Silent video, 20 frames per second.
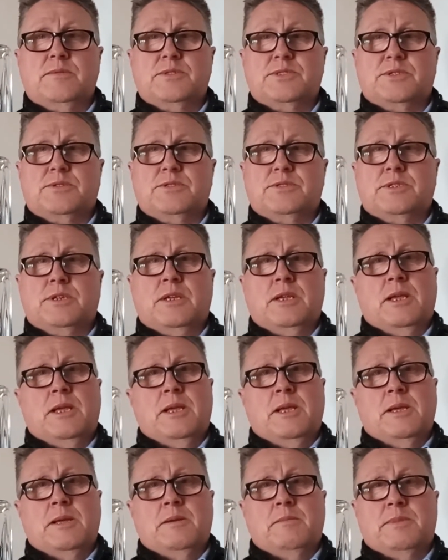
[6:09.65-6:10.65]
as I
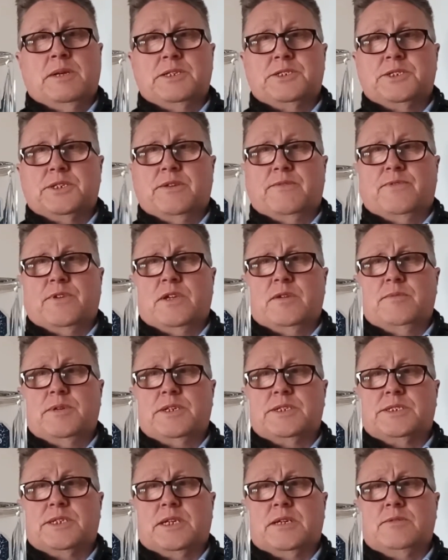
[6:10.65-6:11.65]
mentioned a few
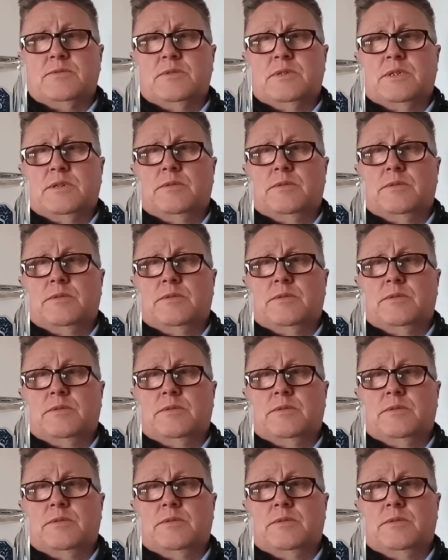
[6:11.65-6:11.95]
minutes ago.